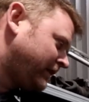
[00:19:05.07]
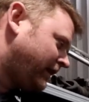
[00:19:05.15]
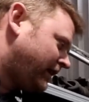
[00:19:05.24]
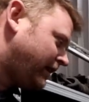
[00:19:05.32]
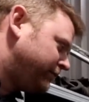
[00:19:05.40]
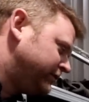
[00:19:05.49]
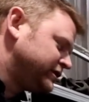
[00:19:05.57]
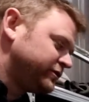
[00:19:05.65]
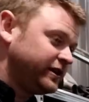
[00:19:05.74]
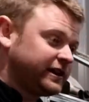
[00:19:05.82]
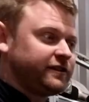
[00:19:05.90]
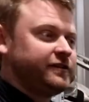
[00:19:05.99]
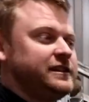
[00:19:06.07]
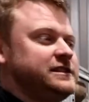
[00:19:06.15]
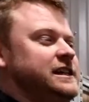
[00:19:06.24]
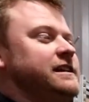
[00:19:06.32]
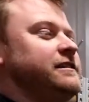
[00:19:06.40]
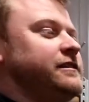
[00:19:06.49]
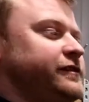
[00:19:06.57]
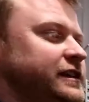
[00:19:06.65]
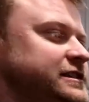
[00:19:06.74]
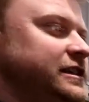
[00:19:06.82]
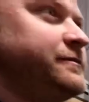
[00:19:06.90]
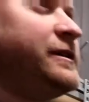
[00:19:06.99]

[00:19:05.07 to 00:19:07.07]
We're just working on the interior for this at the